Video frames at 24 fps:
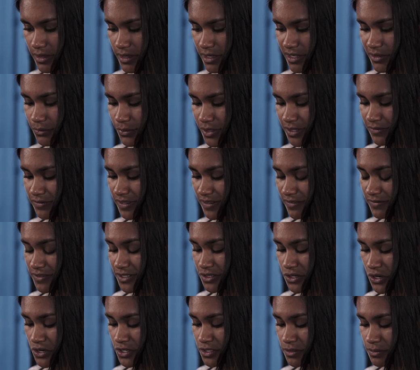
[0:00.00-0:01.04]
it would have left a
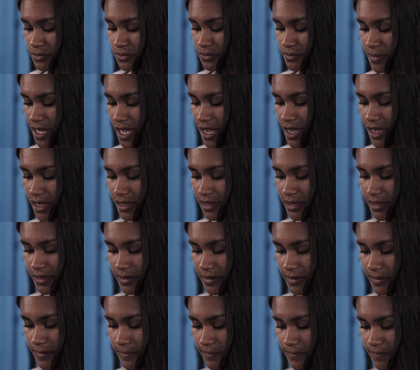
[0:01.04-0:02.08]
noticeable mark.
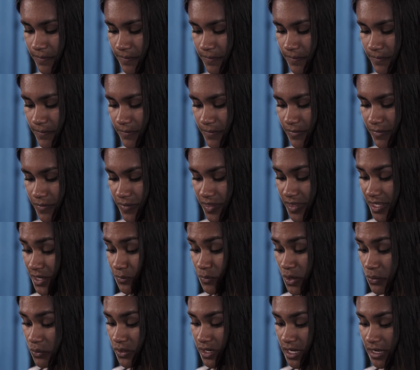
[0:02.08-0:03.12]
Then
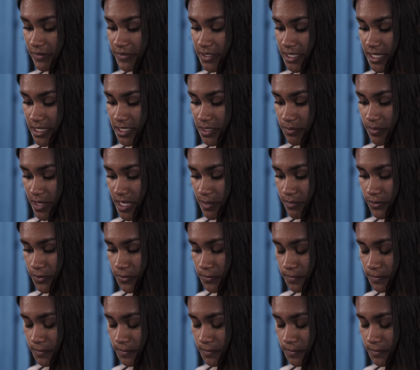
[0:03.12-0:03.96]
what would I have said to people?